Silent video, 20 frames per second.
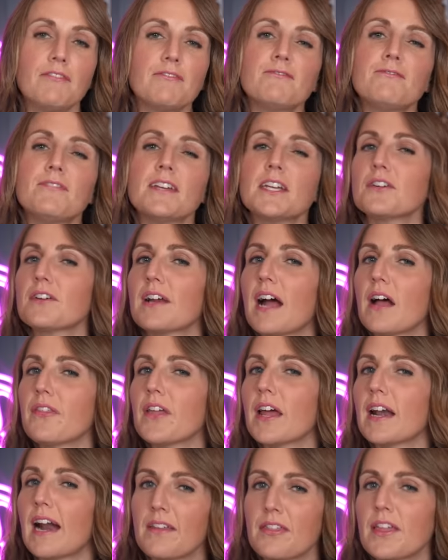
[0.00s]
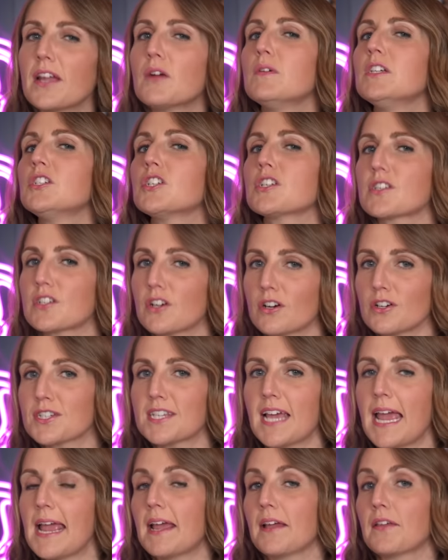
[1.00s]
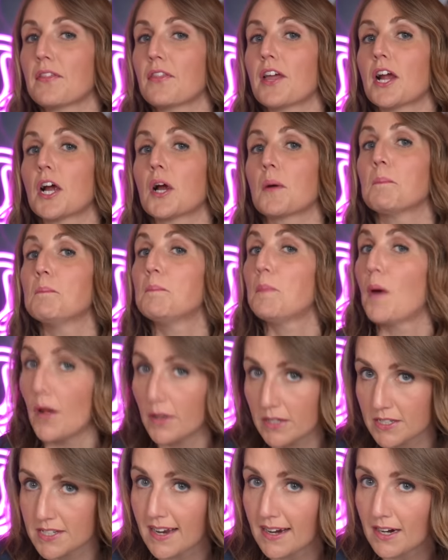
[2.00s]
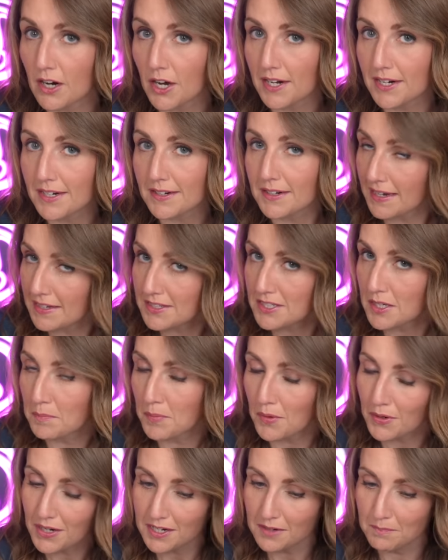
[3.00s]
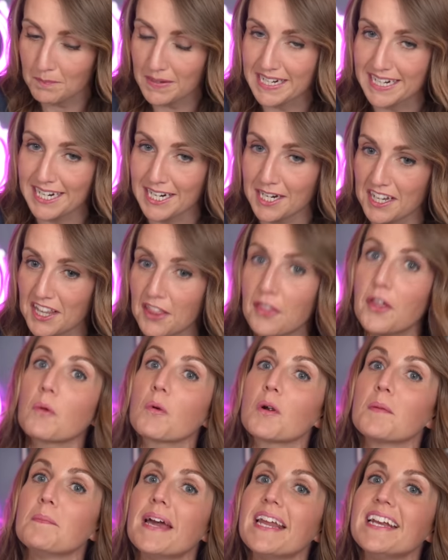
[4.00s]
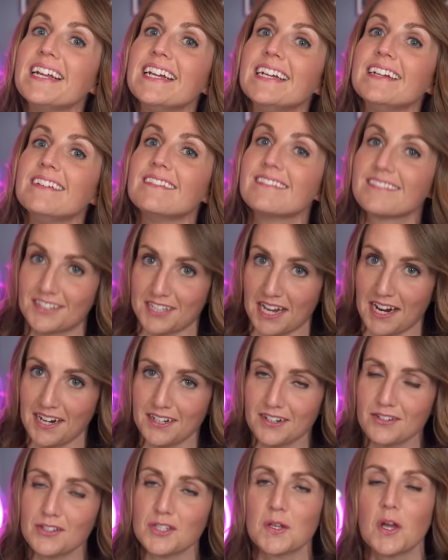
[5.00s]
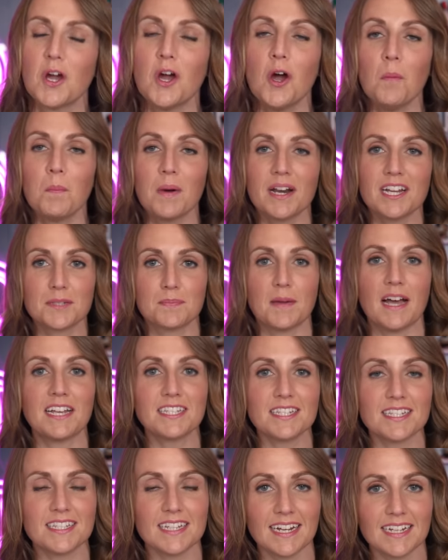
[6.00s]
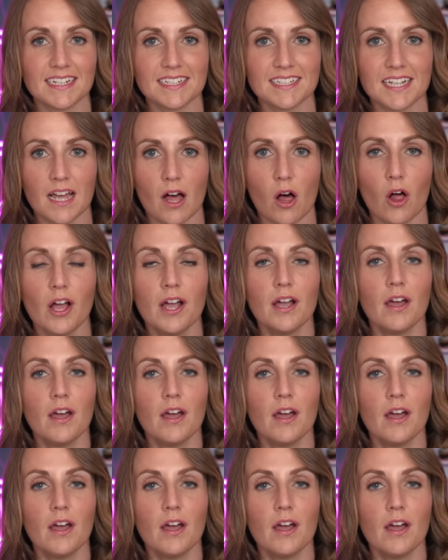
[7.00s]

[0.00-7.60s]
figured out that I think we just start saying they're polyzygotic at some point, meaning there were many zygotes. But as best as I can tell,